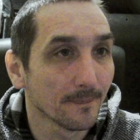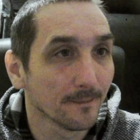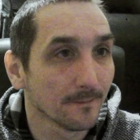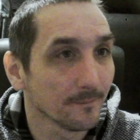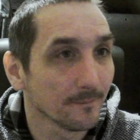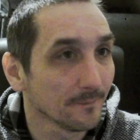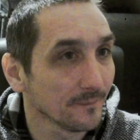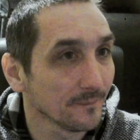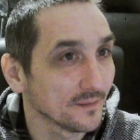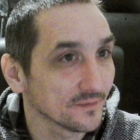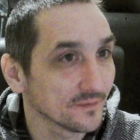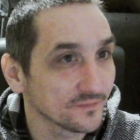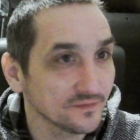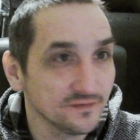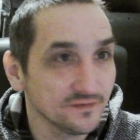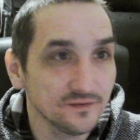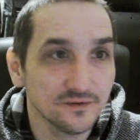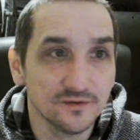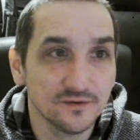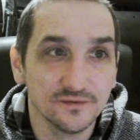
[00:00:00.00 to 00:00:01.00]
not
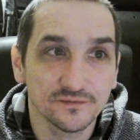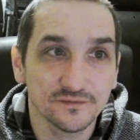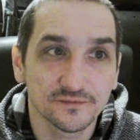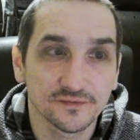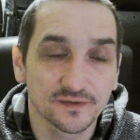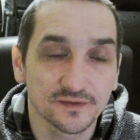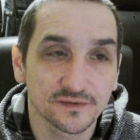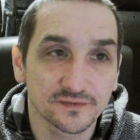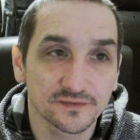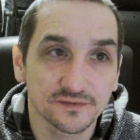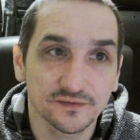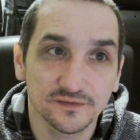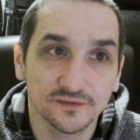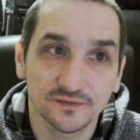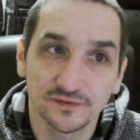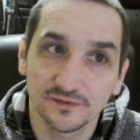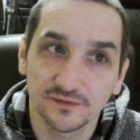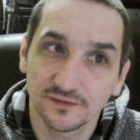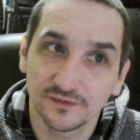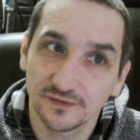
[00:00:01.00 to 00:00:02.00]
here,
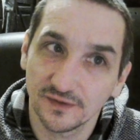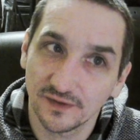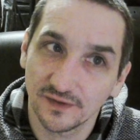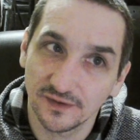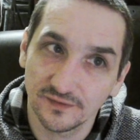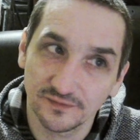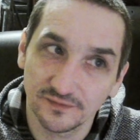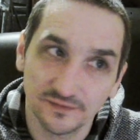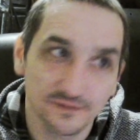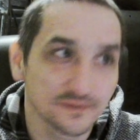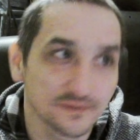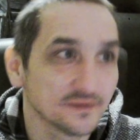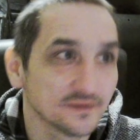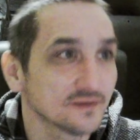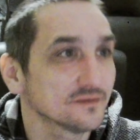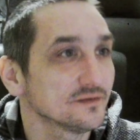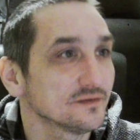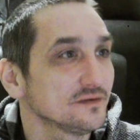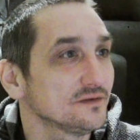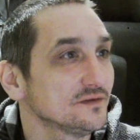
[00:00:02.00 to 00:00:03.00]
and
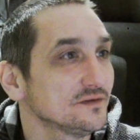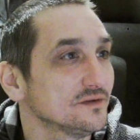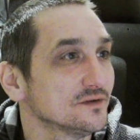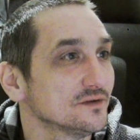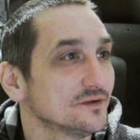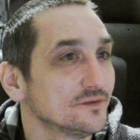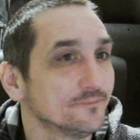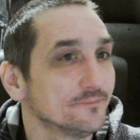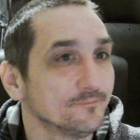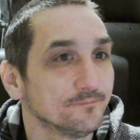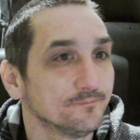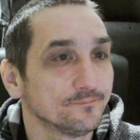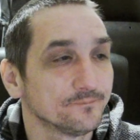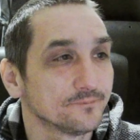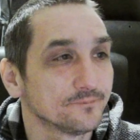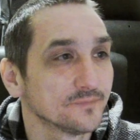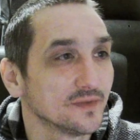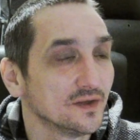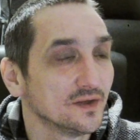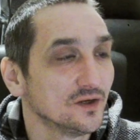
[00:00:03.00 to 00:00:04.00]
not here.
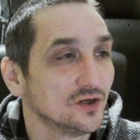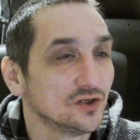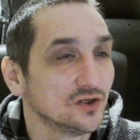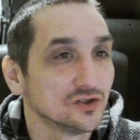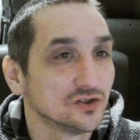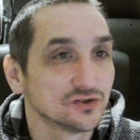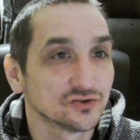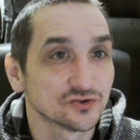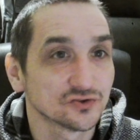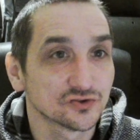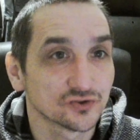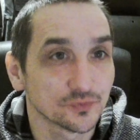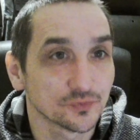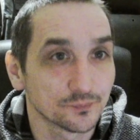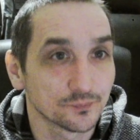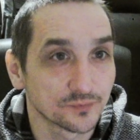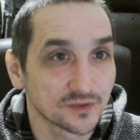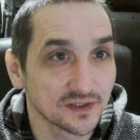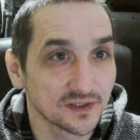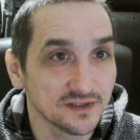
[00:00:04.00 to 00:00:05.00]

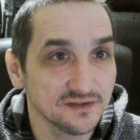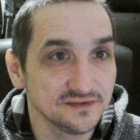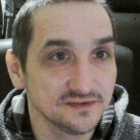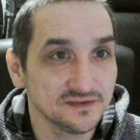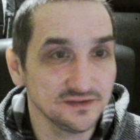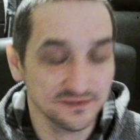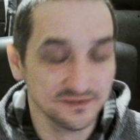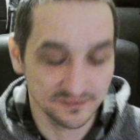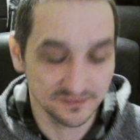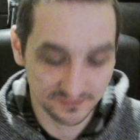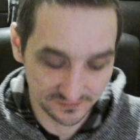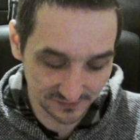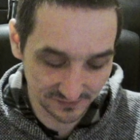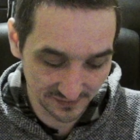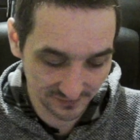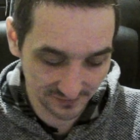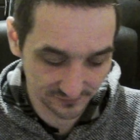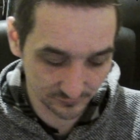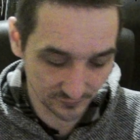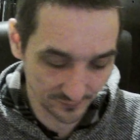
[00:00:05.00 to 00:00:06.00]
Surprisingly,
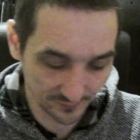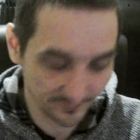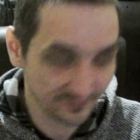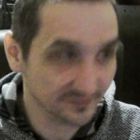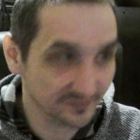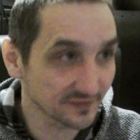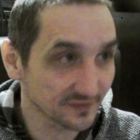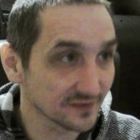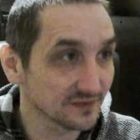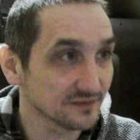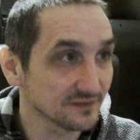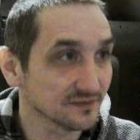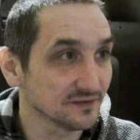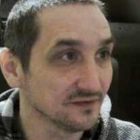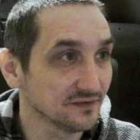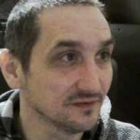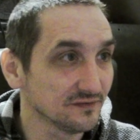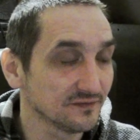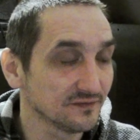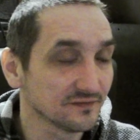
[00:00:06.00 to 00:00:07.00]
that website
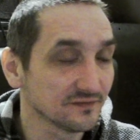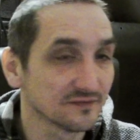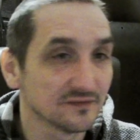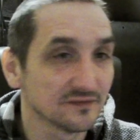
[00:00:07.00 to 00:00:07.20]
is